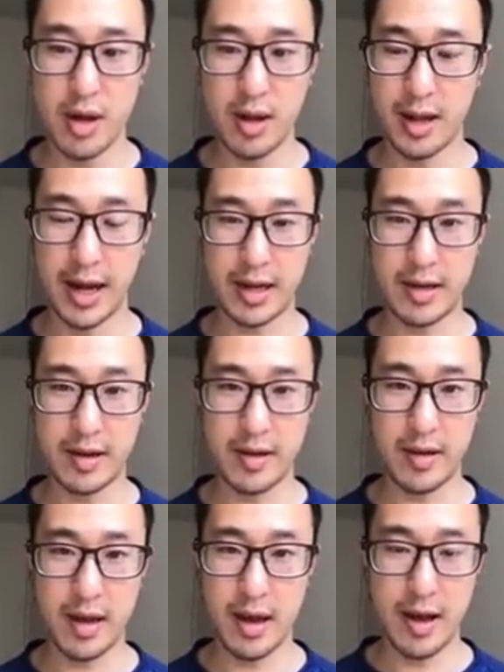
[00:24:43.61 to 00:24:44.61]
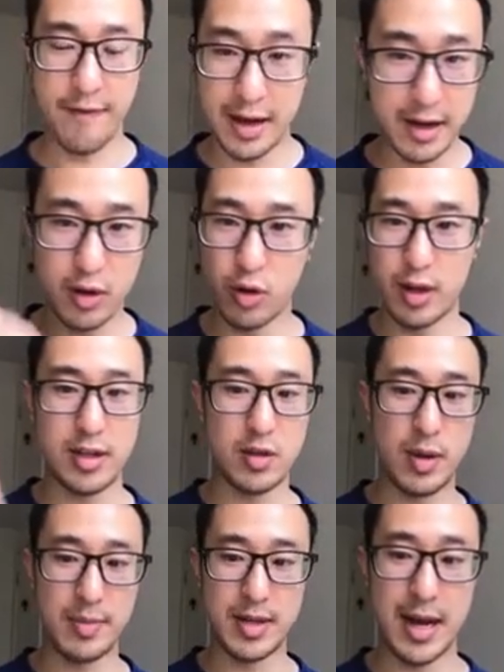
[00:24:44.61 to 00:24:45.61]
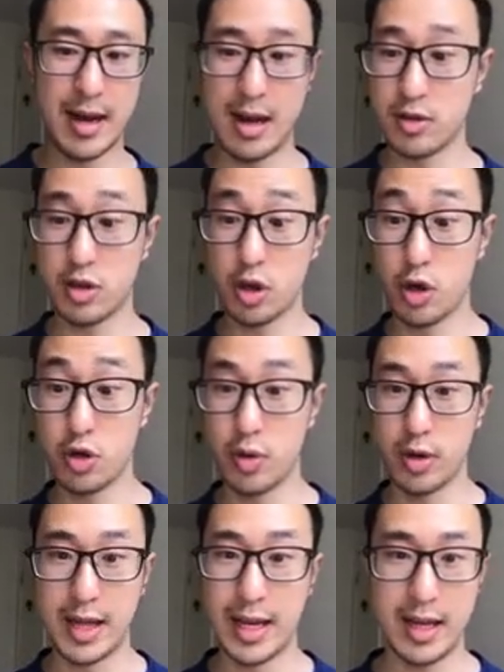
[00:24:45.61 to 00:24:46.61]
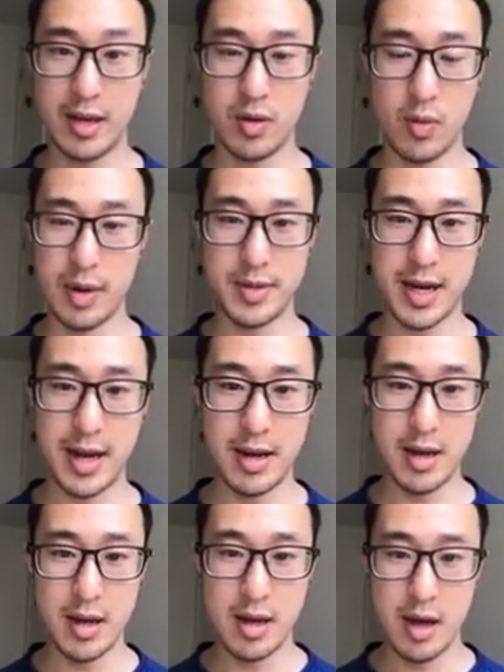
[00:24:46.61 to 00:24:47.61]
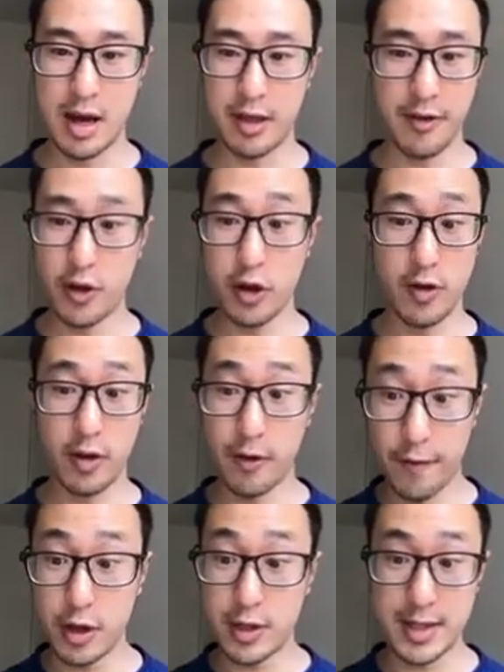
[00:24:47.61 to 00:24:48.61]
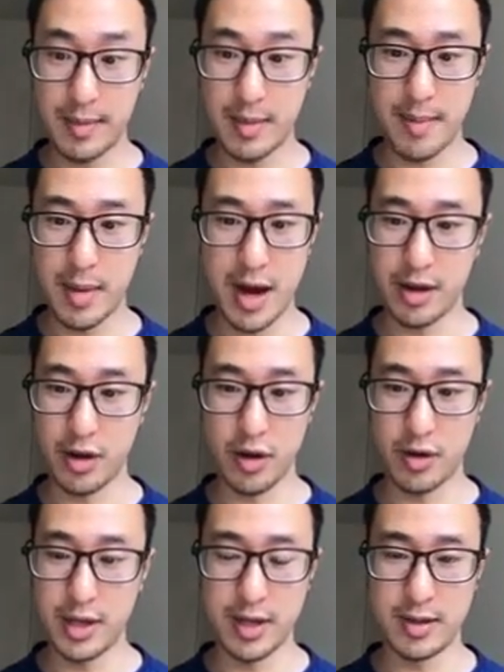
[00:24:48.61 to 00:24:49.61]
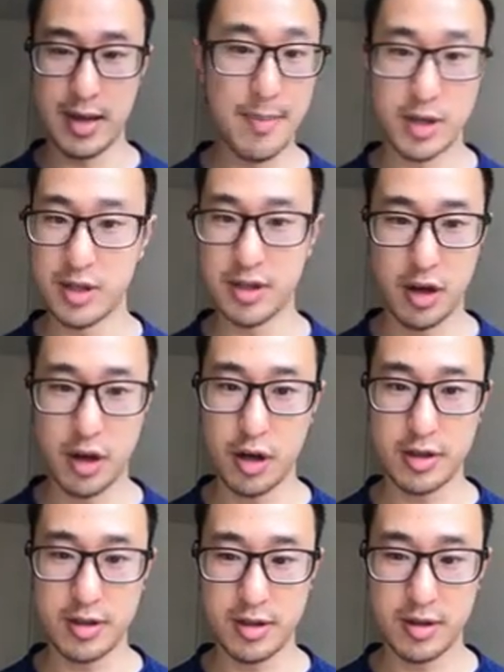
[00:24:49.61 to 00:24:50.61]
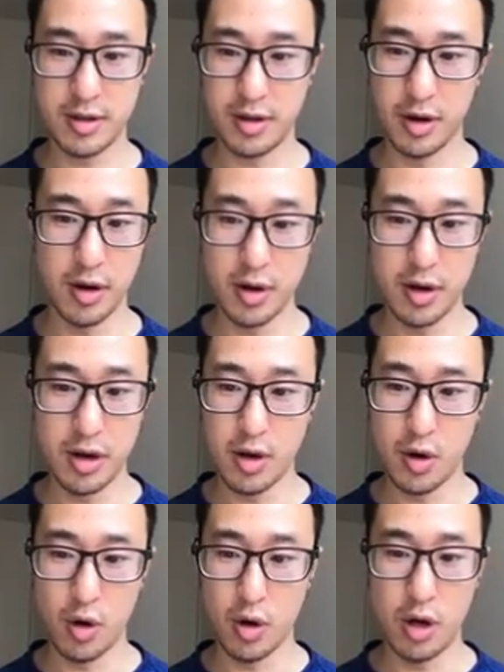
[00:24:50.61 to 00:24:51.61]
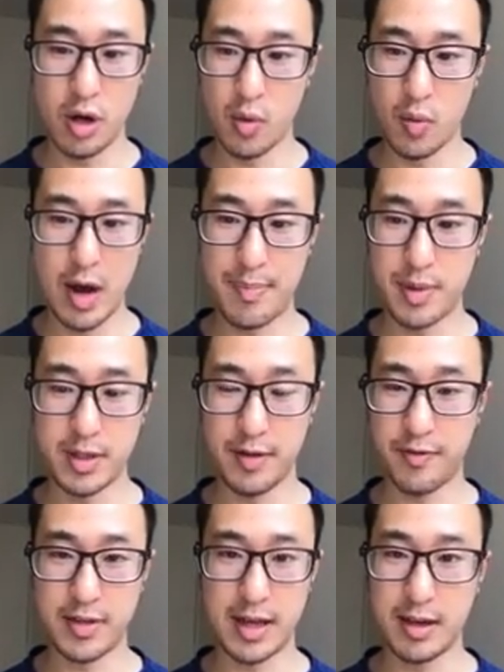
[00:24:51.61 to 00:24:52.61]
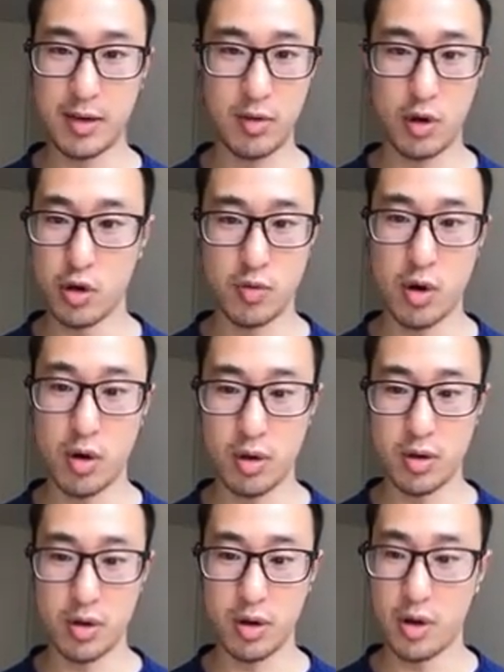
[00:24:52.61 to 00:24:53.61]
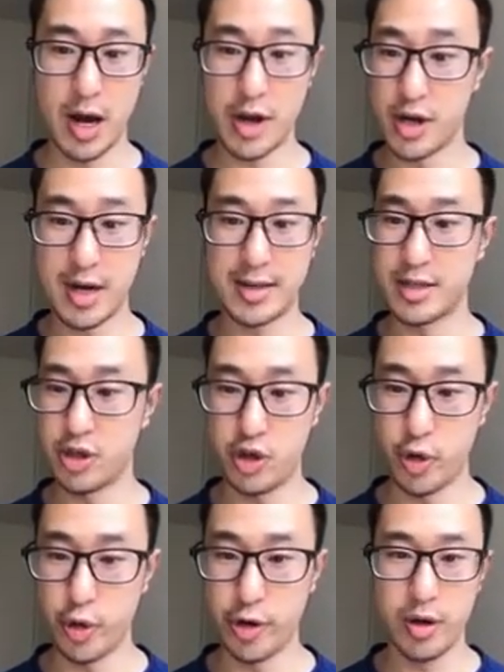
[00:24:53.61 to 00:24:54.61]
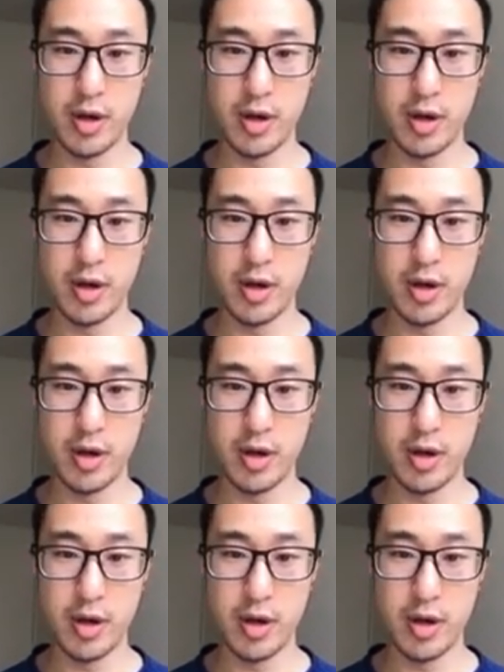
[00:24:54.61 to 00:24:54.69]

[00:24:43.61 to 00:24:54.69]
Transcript: Like if I didn't look at this website and I was to go to a cleaning website, the first thing in my mind, you know, is how much does it cost, you know, Or what happens if something goes wrong? Are you guys insured?